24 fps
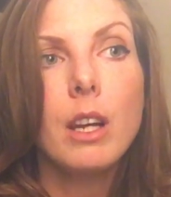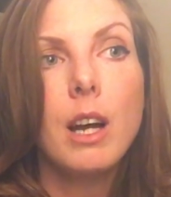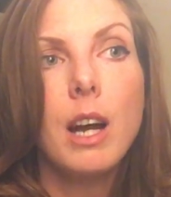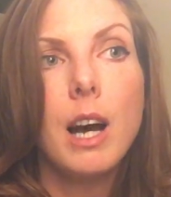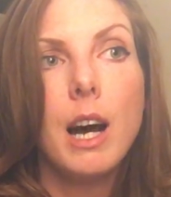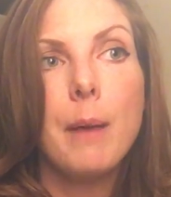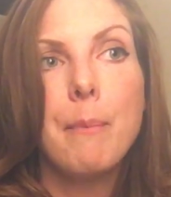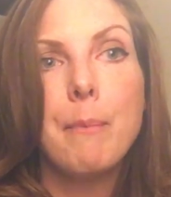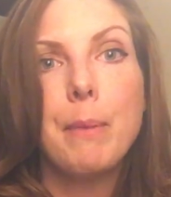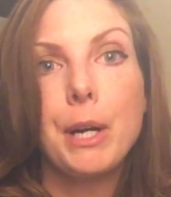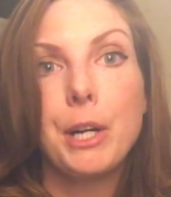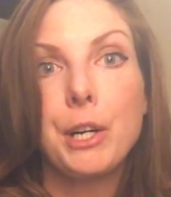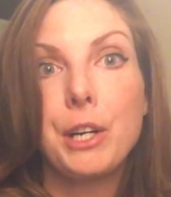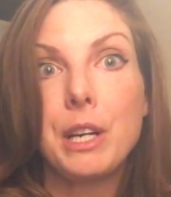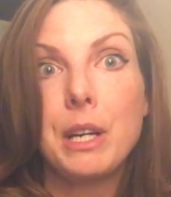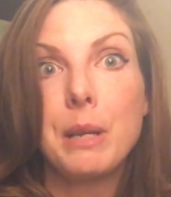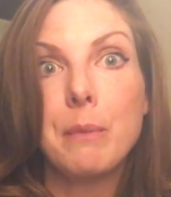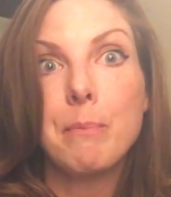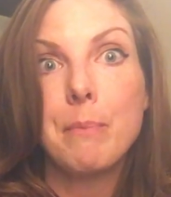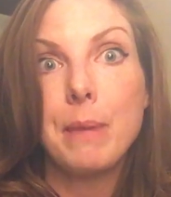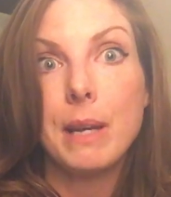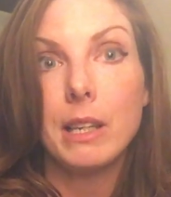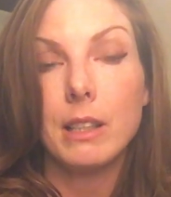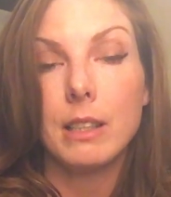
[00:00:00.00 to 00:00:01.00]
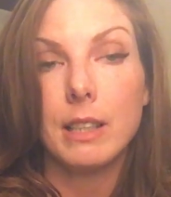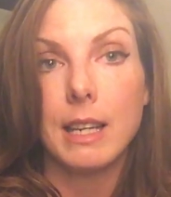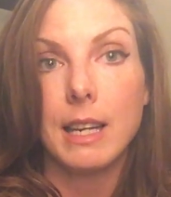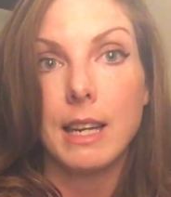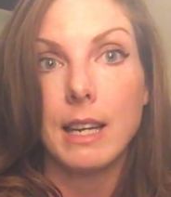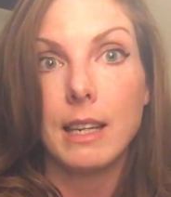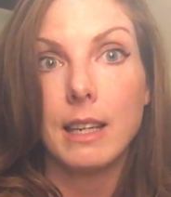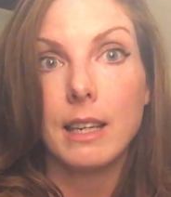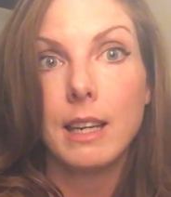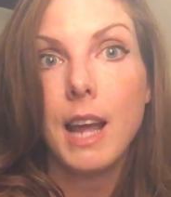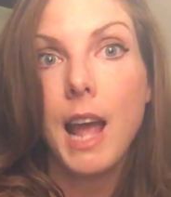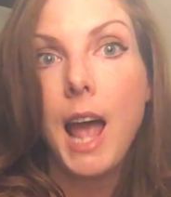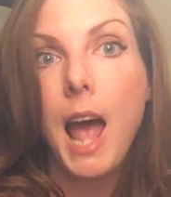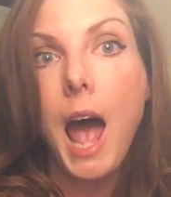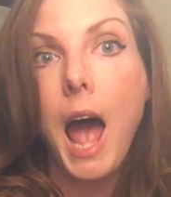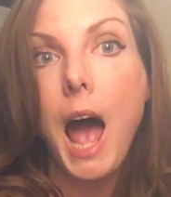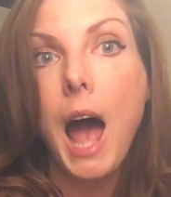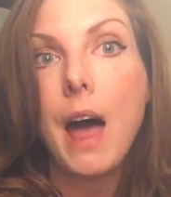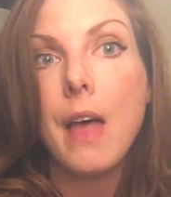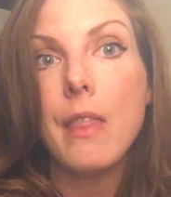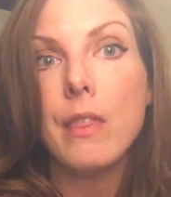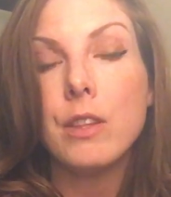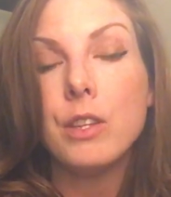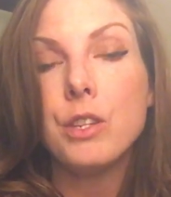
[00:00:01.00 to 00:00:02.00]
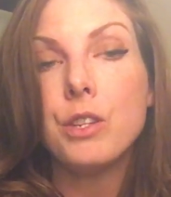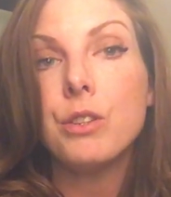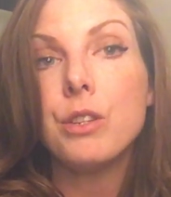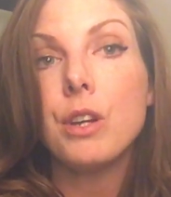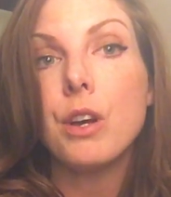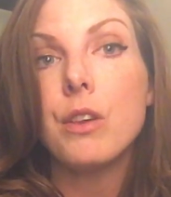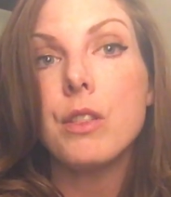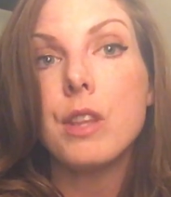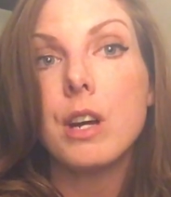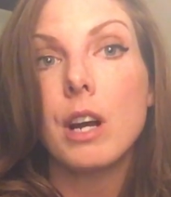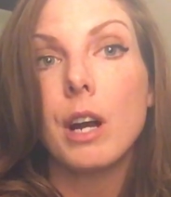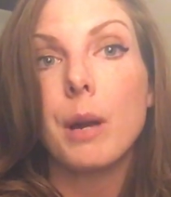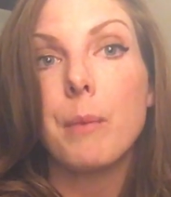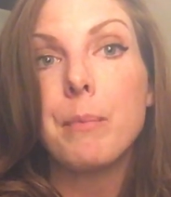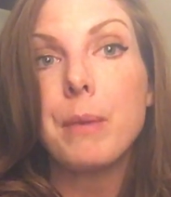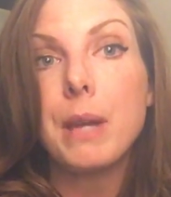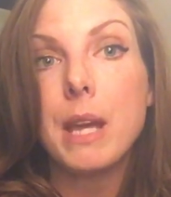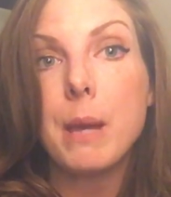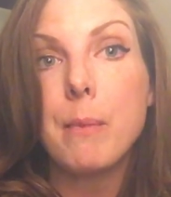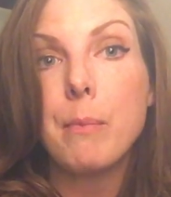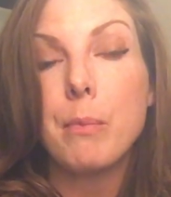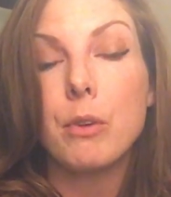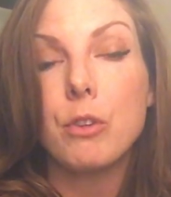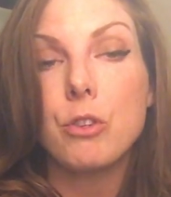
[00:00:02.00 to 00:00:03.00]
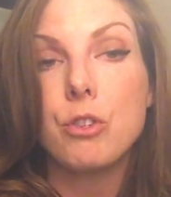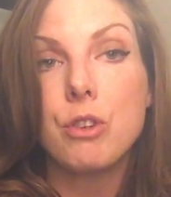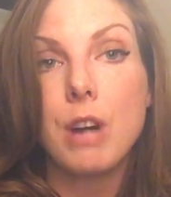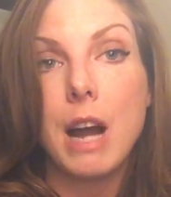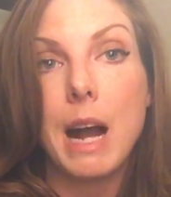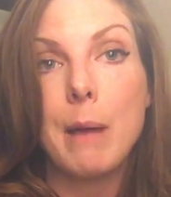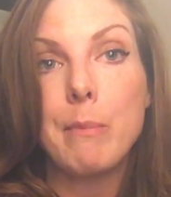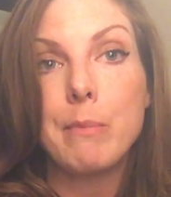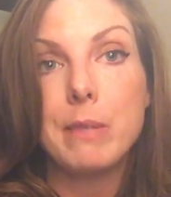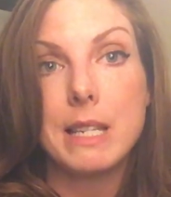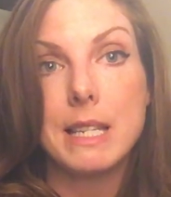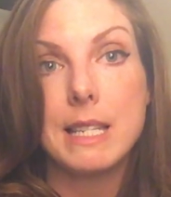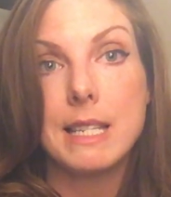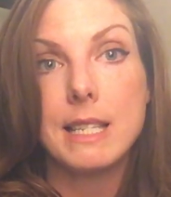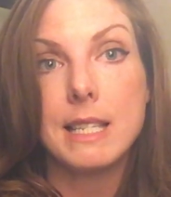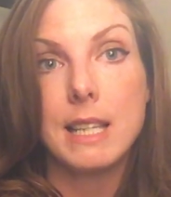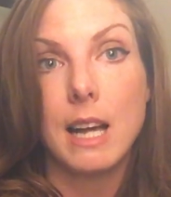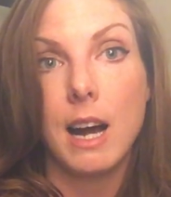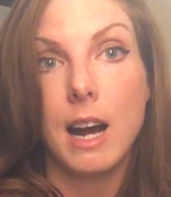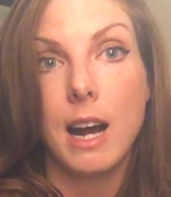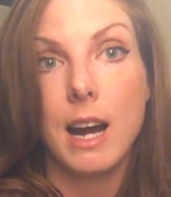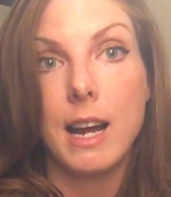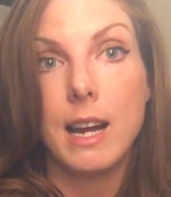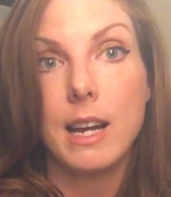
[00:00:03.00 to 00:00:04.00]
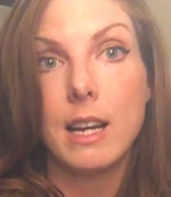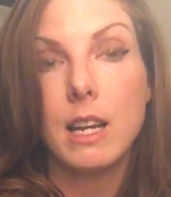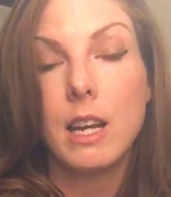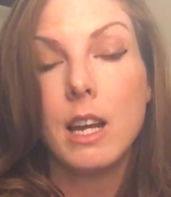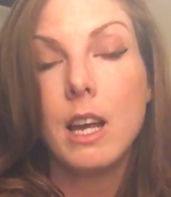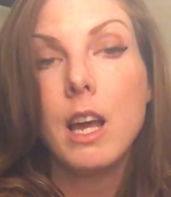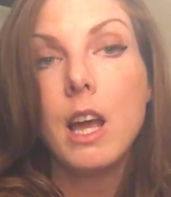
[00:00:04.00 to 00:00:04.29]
a burning building and you know there are people trapped inside.